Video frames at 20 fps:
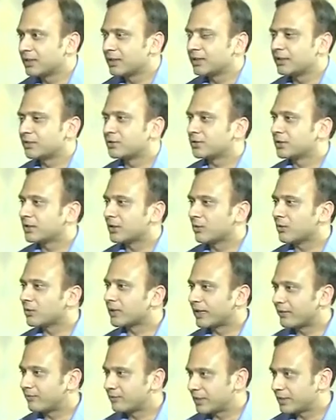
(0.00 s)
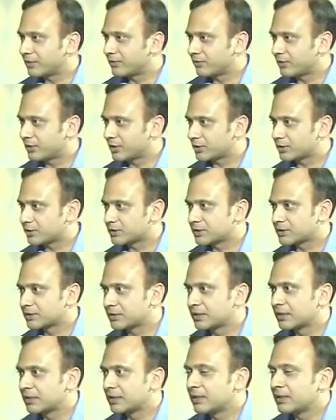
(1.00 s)
You know, they don't have many fears.
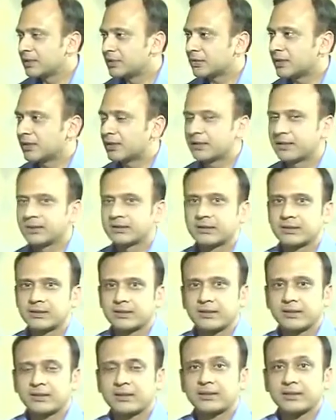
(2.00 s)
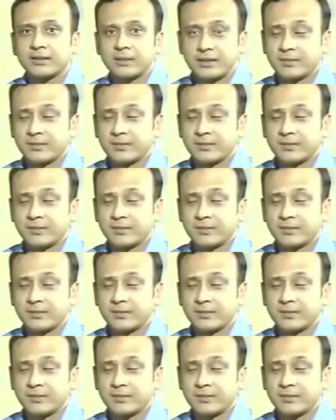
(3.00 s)
Right? In